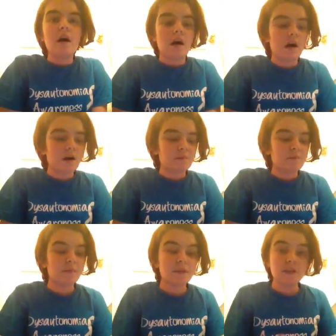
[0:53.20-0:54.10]
Um,
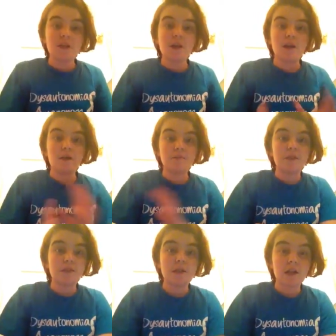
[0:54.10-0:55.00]
but yeah, I'm
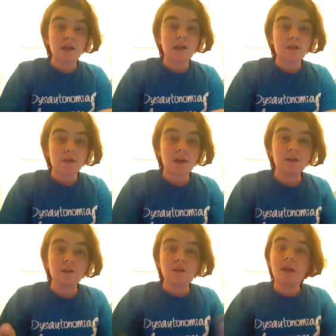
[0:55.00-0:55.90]
just gonna get right
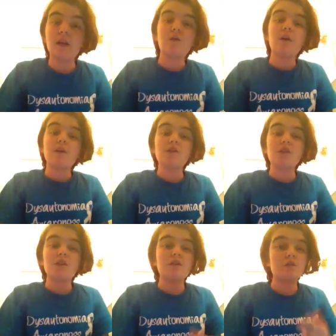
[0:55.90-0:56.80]
into it. Any
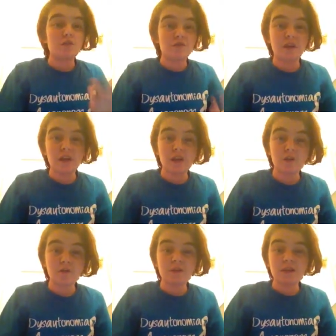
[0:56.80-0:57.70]
questions or
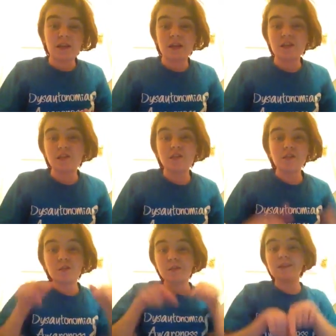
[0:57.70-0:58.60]
videos that I should
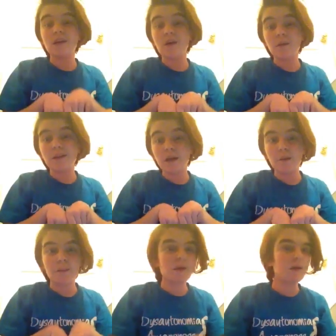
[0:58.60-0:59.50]
do, please comment
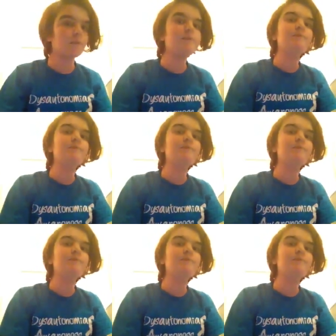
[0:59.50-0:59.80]
down below.